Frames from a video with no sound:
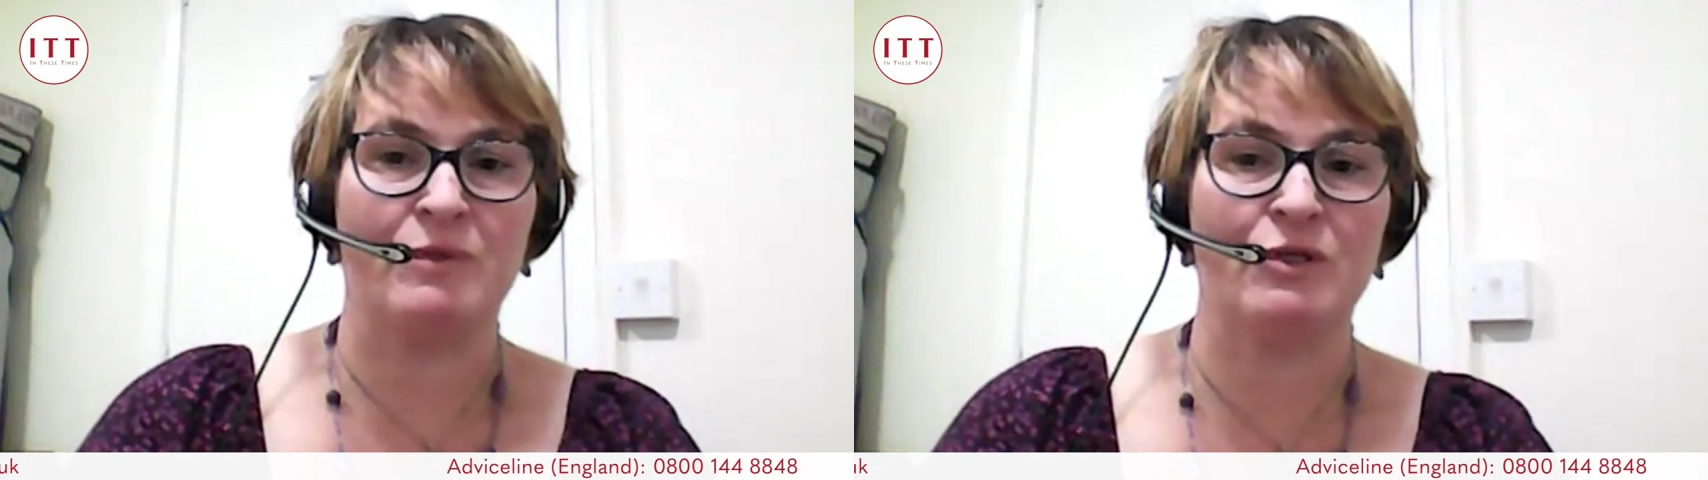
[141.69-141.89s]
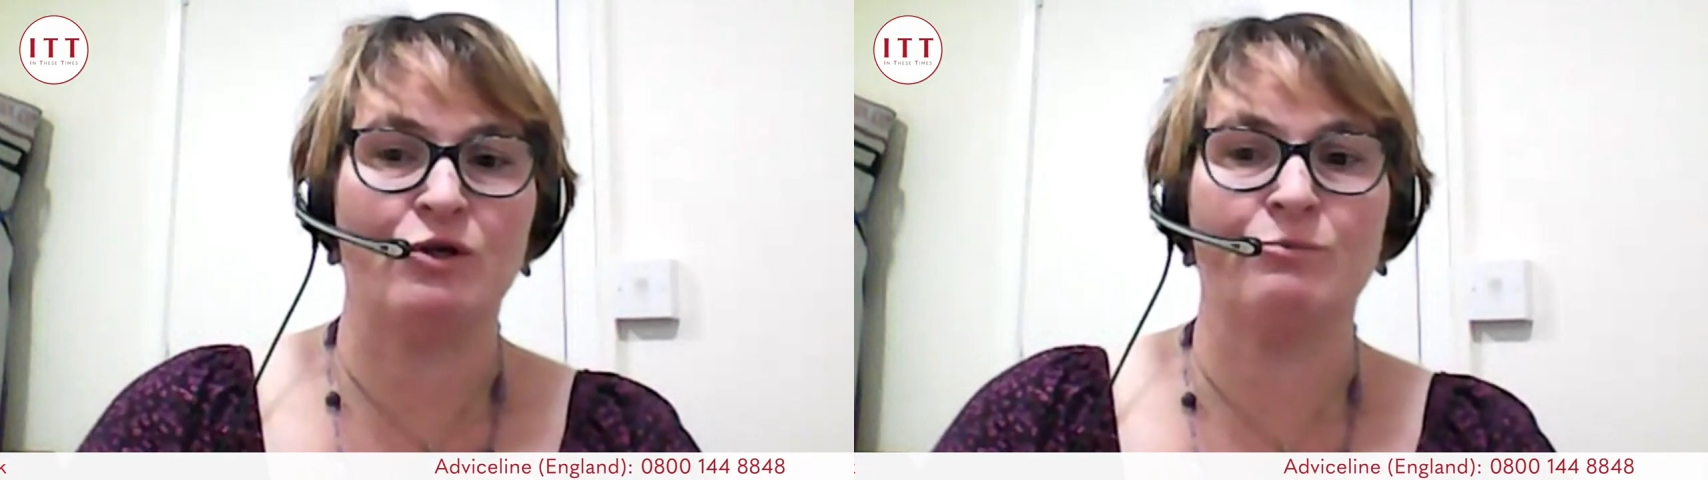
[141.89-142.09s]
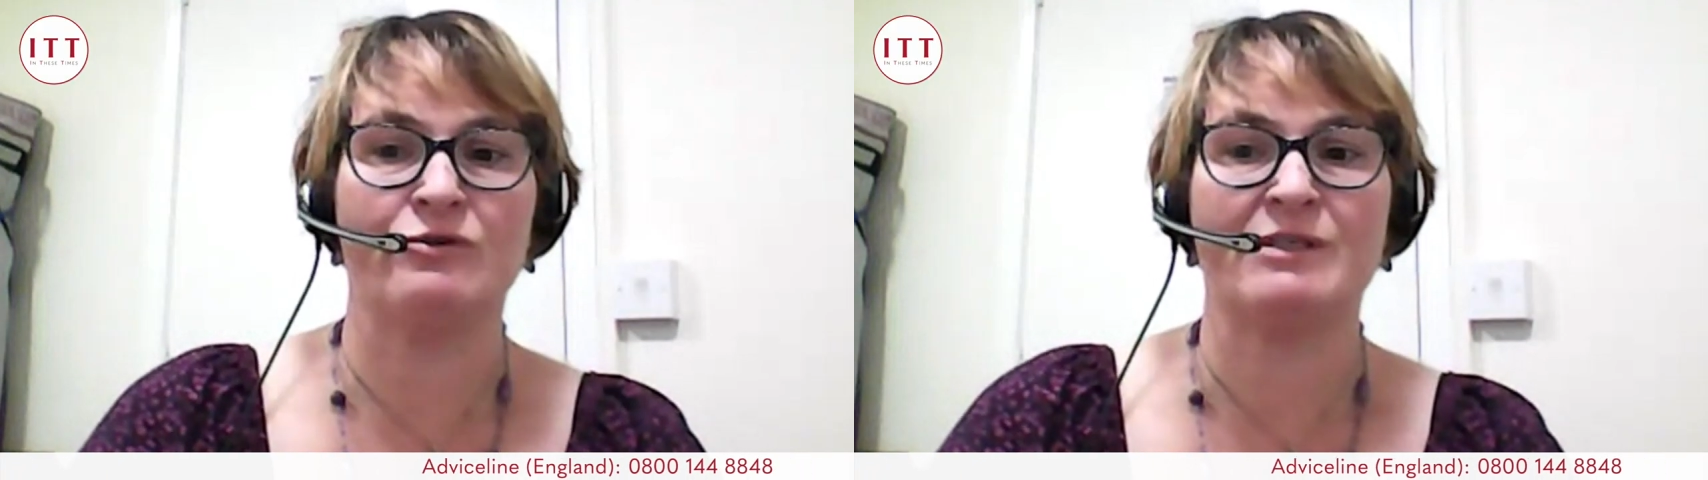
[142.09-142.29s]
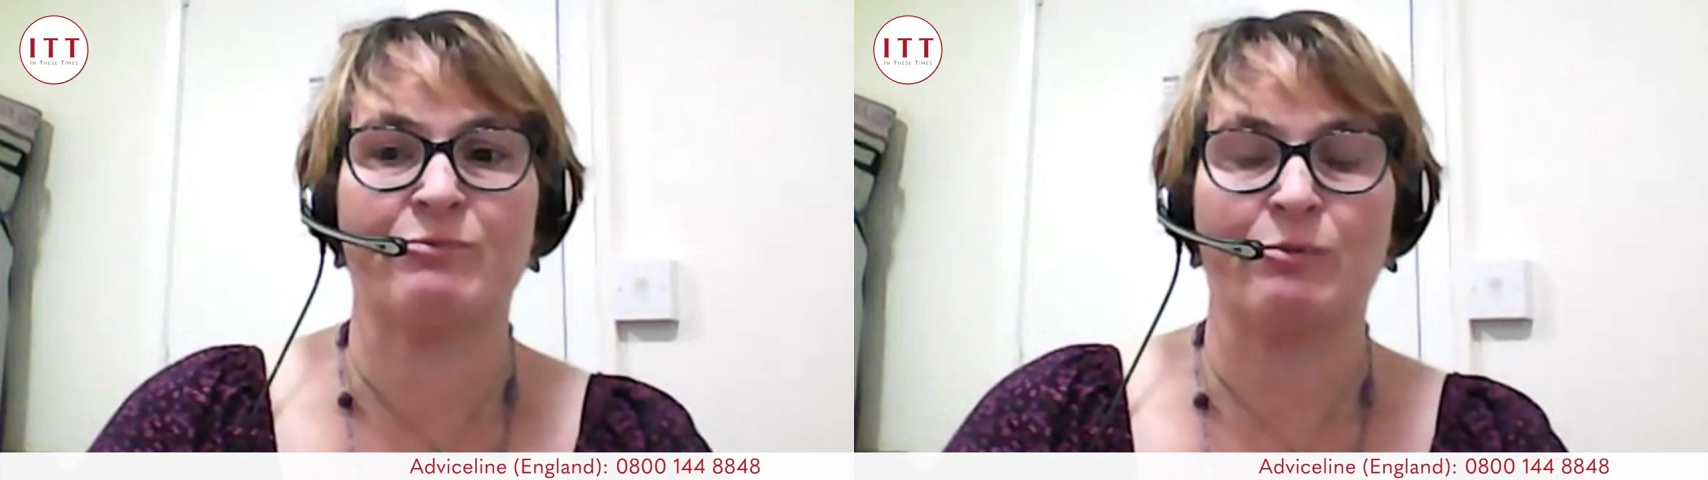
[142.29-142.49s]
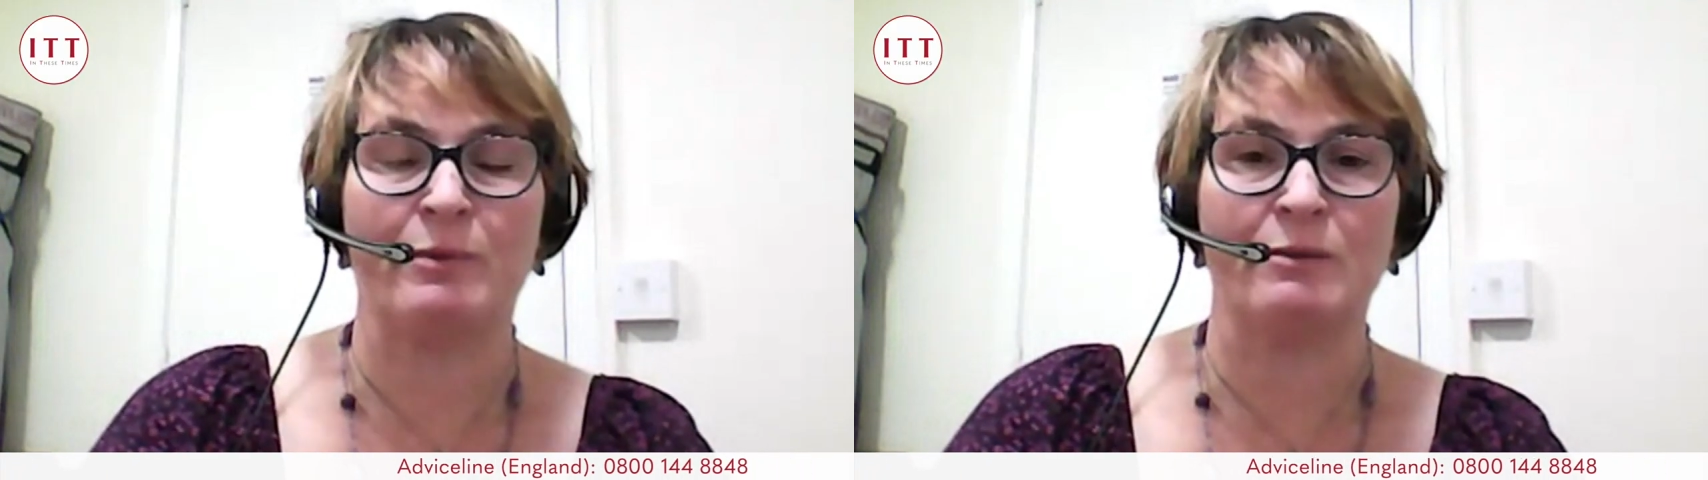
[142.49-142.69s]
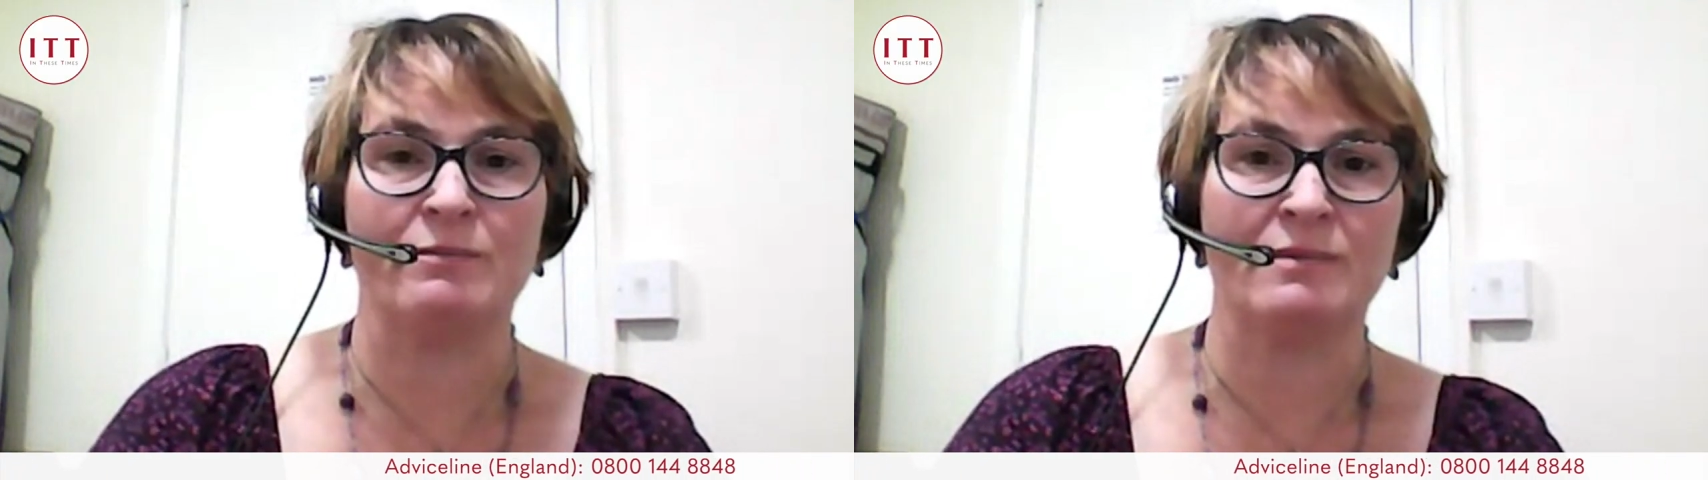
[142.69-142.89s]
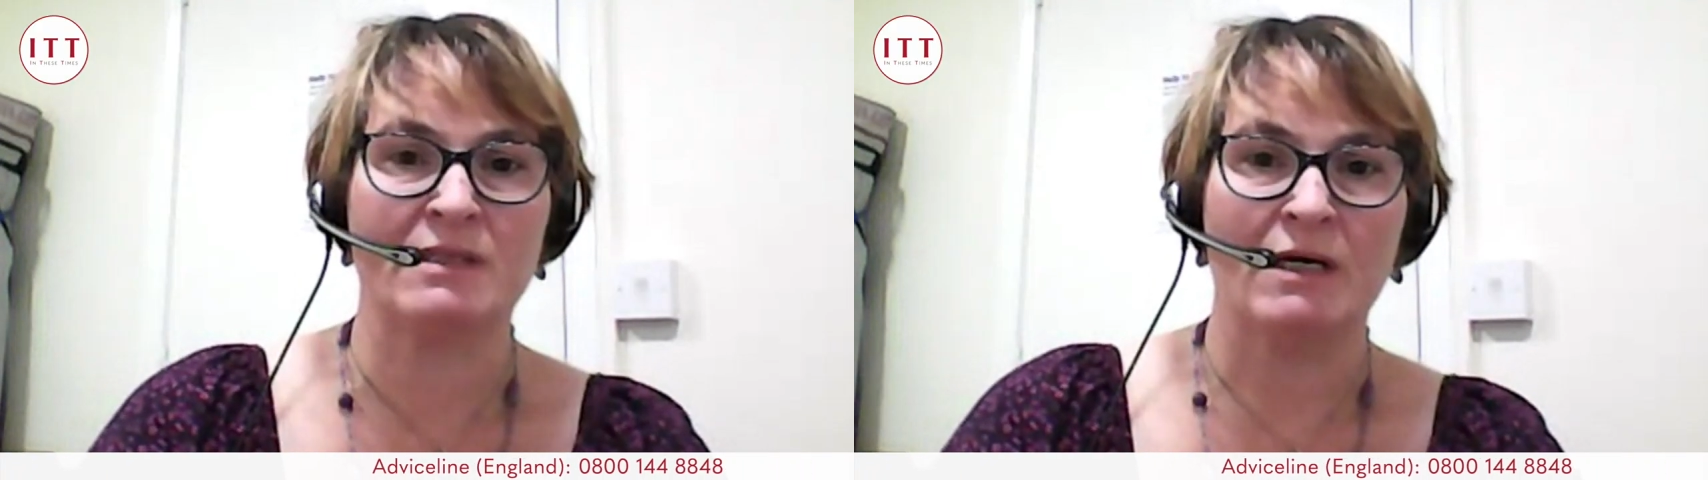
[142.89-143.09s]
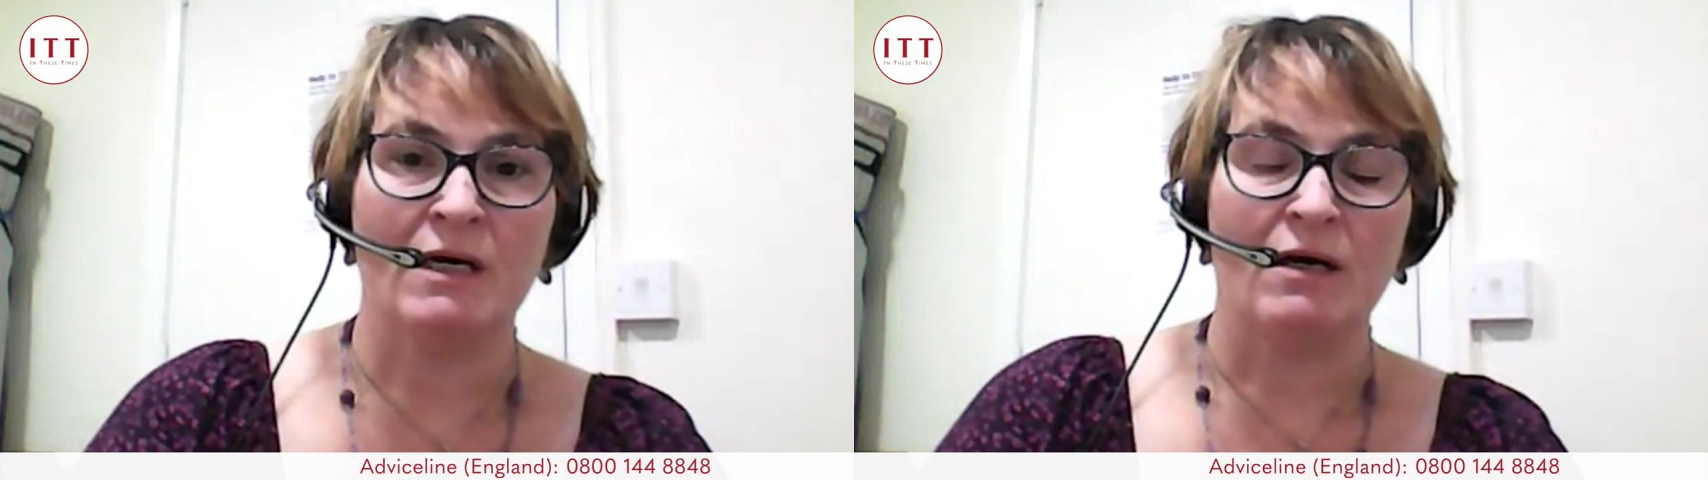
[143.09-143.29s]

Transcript: numerous problems